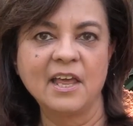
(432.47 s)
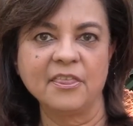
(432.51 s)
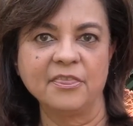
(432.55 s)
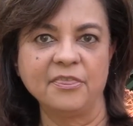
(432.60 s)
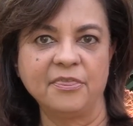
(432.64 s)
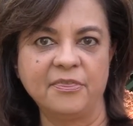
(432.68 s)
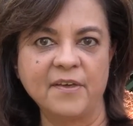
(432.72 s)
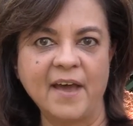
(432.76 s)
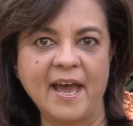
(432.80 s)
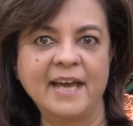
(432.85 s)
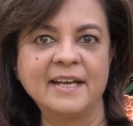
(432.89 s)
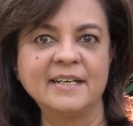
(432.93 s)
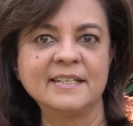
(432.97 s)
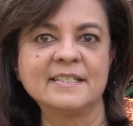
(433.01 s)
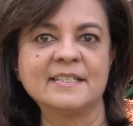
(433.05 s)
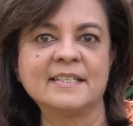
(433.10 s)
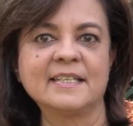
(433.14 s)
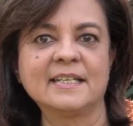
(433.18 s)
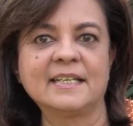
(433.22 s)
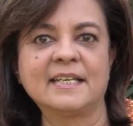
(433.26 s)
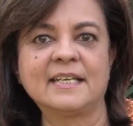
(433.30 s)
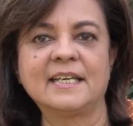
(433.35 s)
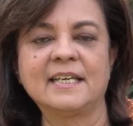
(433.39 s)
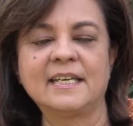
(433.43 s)
That is
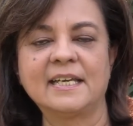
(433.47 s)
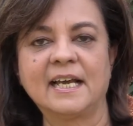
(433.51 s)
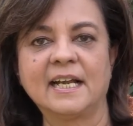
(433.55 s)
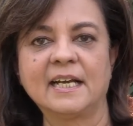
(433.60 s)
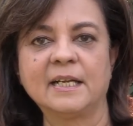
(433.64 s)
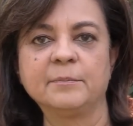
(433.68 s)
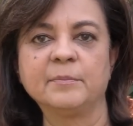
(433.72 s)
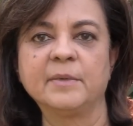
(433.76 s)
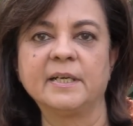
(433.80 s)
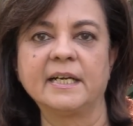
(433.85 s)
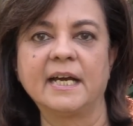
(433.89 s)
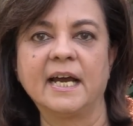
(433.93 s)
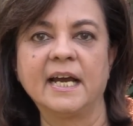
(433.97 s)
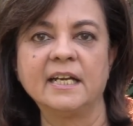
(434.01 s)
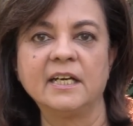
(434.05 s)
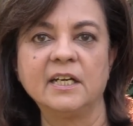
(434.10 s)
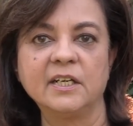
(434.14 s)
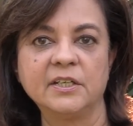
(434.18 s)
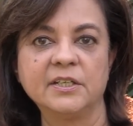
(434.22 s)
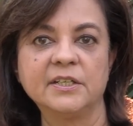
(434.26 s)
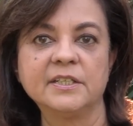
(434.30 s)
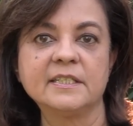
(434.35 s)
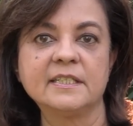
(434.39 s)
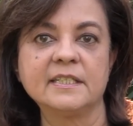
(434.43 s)
the key element I
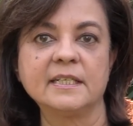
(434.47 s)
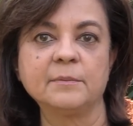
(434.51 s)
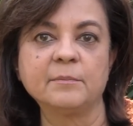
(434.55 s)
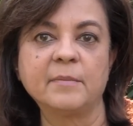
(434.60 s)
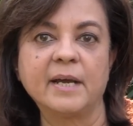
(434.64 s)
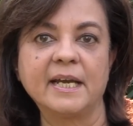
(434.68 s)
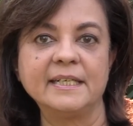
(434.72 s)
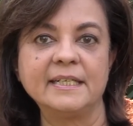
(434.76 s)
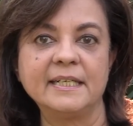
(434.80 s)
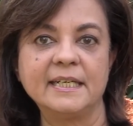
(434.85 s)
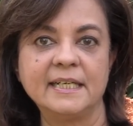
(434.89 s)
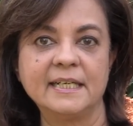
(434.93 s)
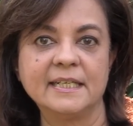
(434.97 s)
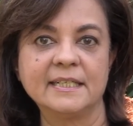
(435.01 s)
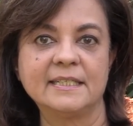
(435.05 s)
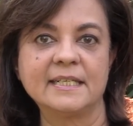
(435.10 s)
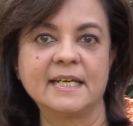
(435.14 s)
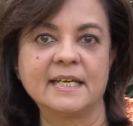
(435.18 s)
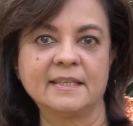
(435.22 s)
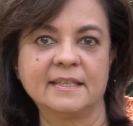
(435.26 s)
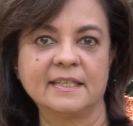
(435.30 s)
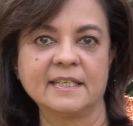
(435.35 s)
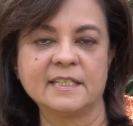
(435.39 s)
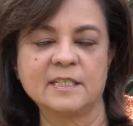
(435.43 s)
learned in my near
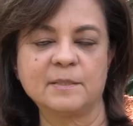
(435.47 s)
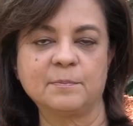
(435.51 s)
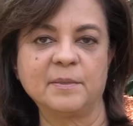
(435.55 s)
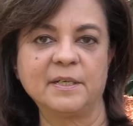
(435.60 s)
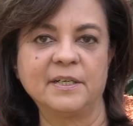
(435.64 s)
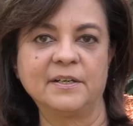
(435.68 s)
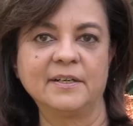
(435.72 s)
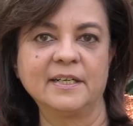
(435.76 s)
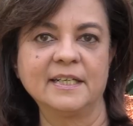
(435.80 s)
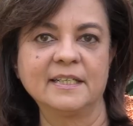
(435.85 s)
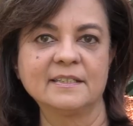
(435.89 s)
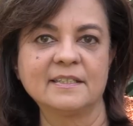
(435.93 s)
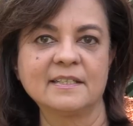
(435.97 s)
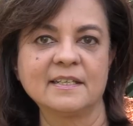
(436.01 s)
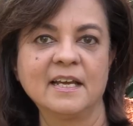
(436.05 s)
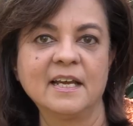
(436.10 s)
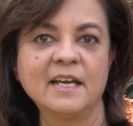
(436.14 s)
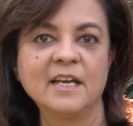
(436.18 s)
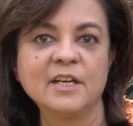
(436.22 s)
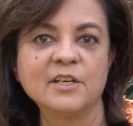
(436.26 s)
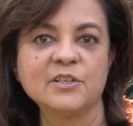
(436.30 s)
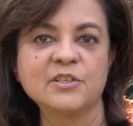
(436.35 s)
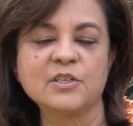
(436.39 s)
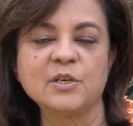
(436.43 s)
death experience.
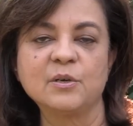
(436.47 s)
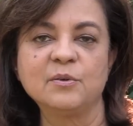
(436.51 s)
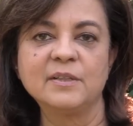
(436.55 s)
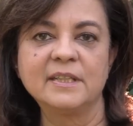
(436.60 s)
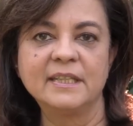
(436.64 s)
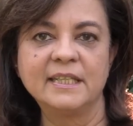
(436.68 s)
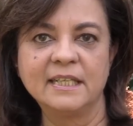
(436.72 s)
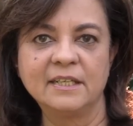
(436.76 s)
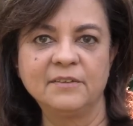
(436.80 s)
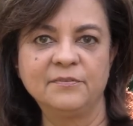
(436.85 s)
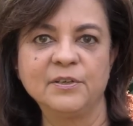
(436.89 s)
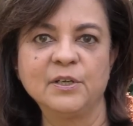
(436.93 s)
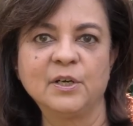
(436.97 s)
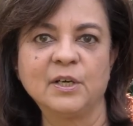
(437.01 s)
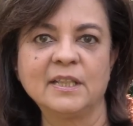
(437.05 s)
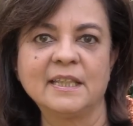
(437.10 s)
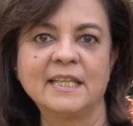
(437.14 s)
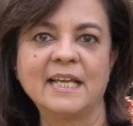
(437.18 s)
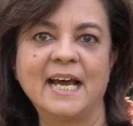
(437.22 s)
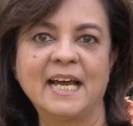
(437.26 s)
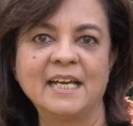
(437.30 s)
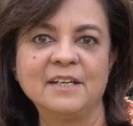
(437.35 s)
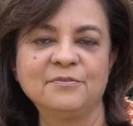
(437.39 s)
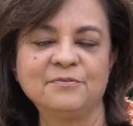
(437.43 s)
So live your
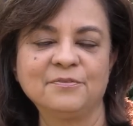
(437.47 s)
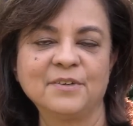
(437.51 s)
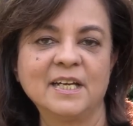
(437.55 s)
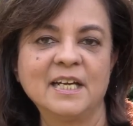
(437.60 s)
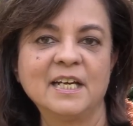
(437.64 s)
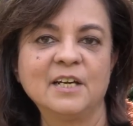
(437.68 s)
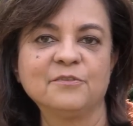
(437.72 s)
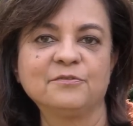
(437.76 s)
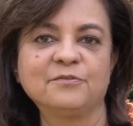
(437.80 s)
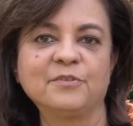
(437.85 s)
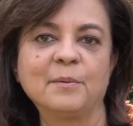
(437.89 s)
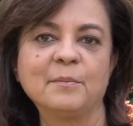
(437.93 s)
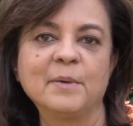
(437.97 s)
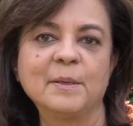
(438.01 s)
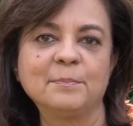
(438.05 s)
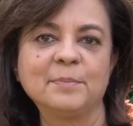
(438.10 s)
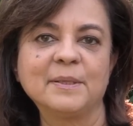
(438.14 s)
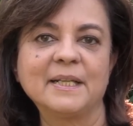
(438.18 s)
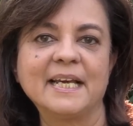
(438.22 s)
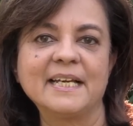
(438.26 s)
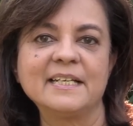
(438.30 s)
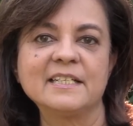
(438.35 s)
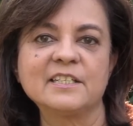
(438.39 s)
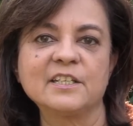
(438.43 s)
life from a
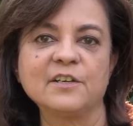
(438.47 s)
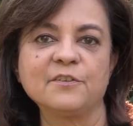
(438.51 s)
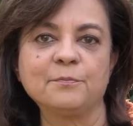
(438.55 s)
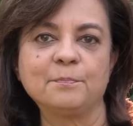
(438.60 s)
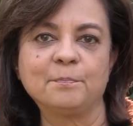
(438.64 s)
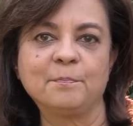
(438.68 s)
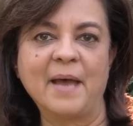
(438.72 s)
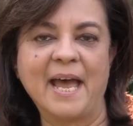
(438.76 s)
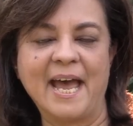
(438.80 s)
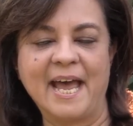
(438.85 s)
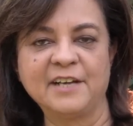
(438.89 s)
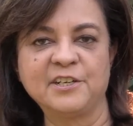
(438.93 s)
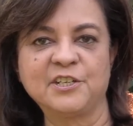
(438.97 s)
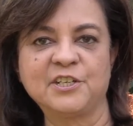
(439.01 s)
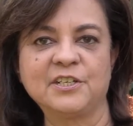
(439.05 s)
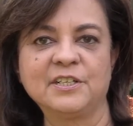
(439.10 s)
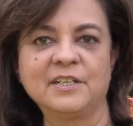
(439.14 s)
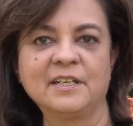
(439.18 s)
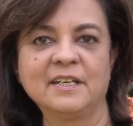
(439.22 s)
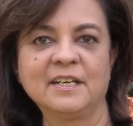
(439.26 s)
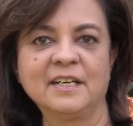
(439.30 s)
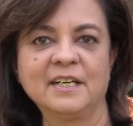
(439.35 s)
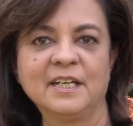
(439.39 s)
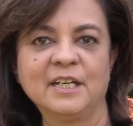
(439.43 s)
place of
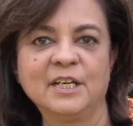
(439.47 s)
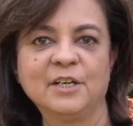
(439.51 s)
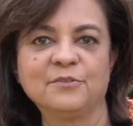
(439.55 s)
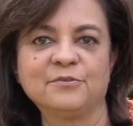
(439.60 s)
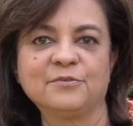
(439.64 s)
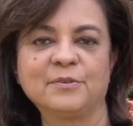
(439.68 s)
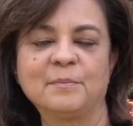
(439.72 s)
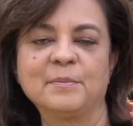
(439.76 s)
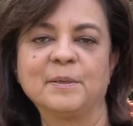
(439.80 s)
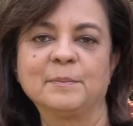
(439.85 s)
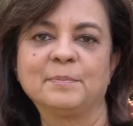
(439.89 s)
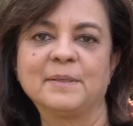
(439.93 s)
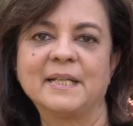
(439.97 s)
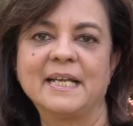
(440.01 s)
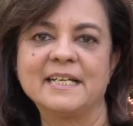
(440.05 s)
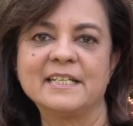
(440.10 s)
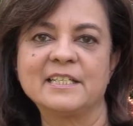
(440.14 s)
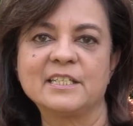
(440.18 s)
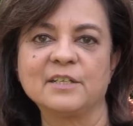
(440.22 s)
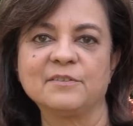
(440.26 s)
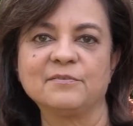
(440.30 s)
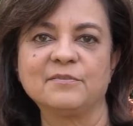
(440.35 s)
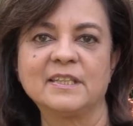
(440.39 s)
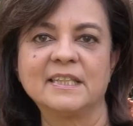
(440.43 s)
passion, from a
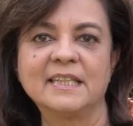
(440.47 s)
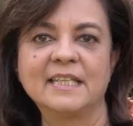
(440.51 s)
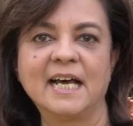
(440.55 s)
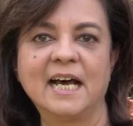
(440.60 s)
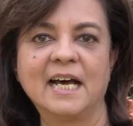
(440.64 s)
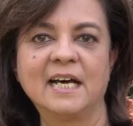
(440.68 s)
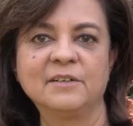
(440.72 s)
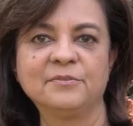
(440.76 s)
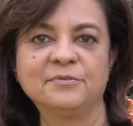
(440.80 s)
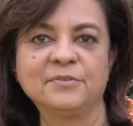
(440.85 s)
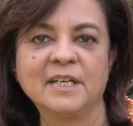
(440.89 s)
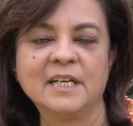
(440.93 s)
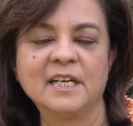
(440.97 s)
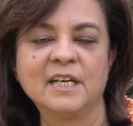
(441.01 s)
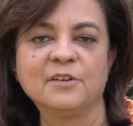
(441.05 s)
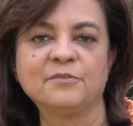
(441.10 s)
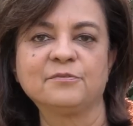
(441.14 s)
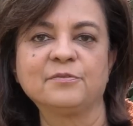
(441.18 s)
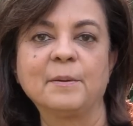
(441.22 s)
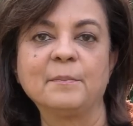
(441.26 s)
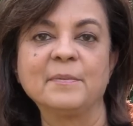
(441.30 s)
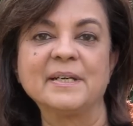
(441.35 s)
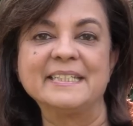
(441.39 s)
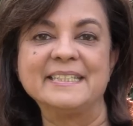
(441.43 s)
place of love,
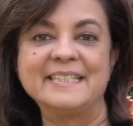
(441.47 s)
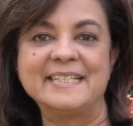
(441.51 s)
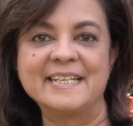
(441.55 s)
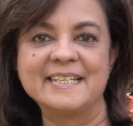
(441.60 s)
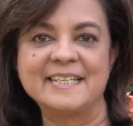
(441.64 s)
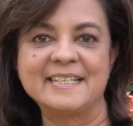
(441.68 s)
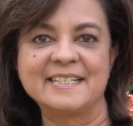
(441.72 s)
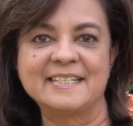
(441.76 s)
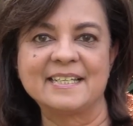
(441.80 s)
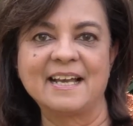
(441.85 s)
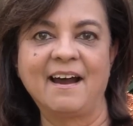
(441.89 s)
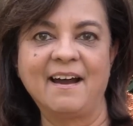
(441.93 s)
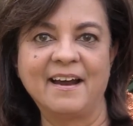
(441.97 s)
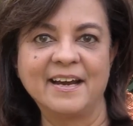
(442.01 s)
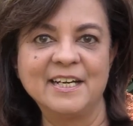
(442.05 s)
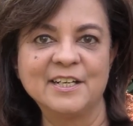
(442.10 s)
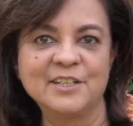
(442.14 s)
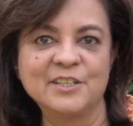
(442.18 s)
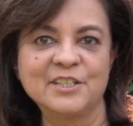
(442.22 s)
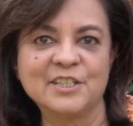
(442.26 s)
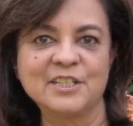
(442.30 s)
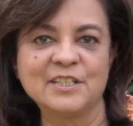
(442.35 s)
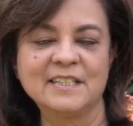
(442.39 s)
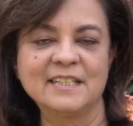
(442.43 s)
from a
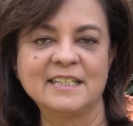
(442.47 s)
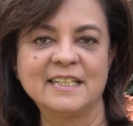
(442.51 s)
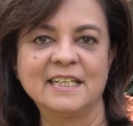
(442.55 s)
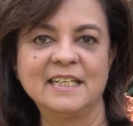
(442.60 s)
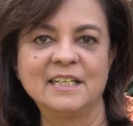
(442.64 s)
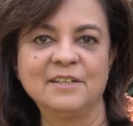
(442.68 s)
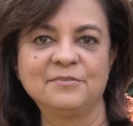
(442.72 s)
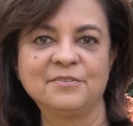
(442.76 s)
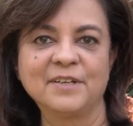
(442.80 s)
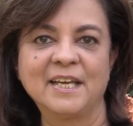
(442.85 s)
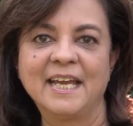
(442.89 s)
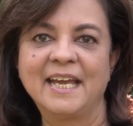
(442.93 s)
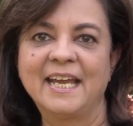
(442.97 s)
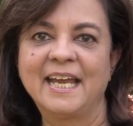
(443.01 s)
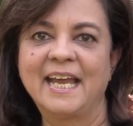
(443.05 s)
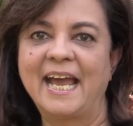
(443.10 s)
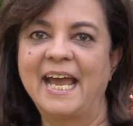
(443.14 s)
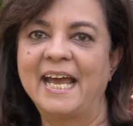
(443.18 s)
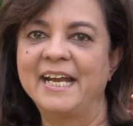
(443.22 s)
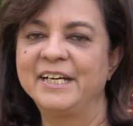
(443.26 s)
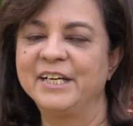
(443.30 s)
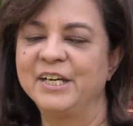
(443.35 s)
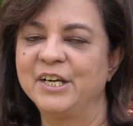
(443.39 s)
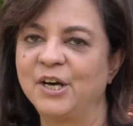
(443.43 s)
desire to live,
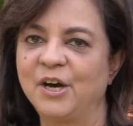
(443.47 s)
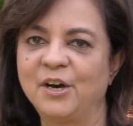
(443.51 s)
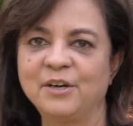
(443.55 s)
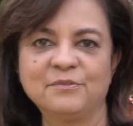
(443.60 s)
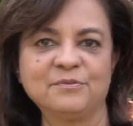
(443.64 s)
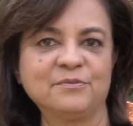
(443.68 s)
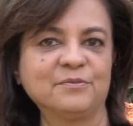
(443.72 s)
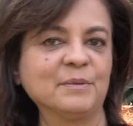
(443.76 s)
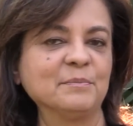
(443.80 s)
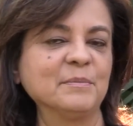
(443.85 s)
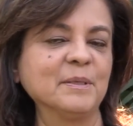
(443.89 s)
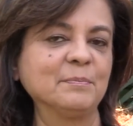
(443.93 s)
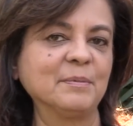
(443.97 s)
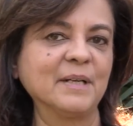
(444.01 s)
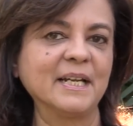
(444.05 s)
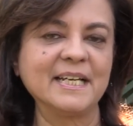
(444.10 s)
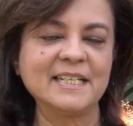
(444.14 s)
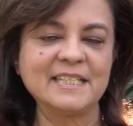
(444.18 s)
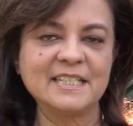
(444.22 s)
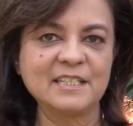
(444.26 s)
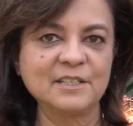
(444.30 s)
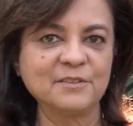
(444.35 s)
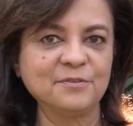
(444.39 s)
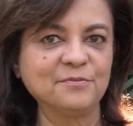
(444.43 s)
and not from a
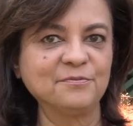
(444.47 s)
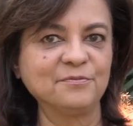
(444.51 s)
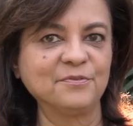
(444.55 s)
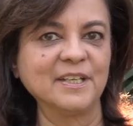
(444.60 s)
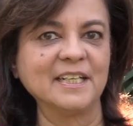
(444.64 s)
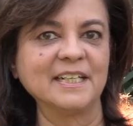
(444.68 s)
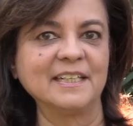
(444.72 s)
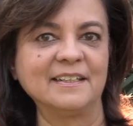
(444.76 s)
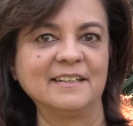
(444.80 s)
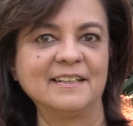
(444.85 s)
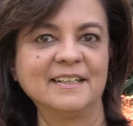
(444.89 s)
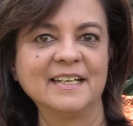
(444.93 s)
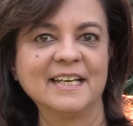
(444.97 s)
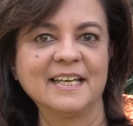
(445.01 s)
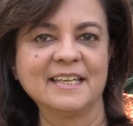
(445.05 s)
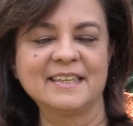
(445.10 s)
place of fear.